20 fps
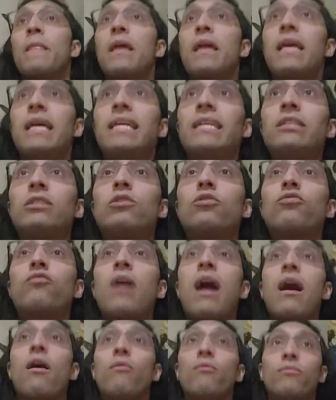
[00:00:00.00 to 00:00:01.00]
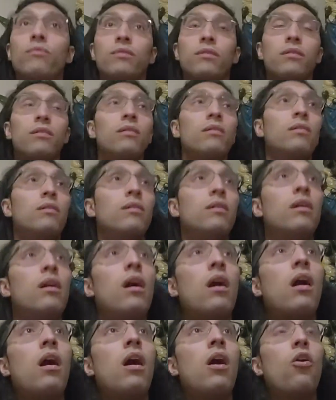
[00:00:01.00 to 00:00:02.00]
is crowned
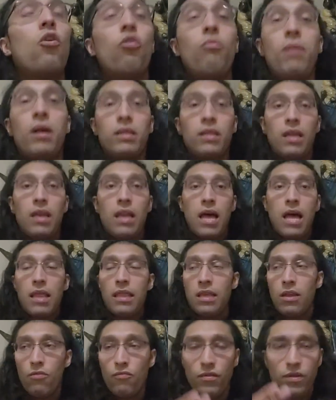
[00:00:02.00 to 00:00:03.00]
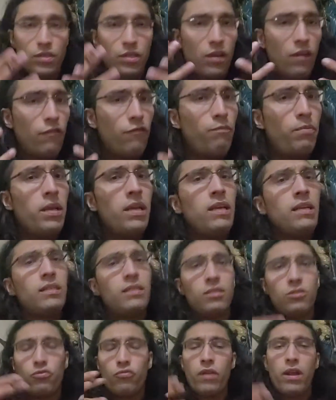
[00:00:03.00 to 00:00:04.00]
Obatala, the Orisha of peace
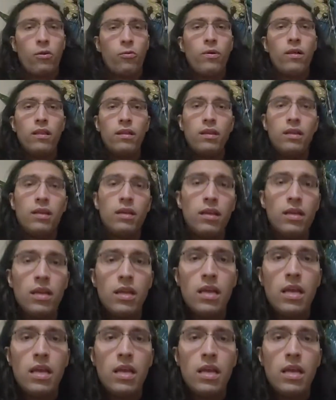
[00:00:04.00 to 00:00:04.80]
and tranquility,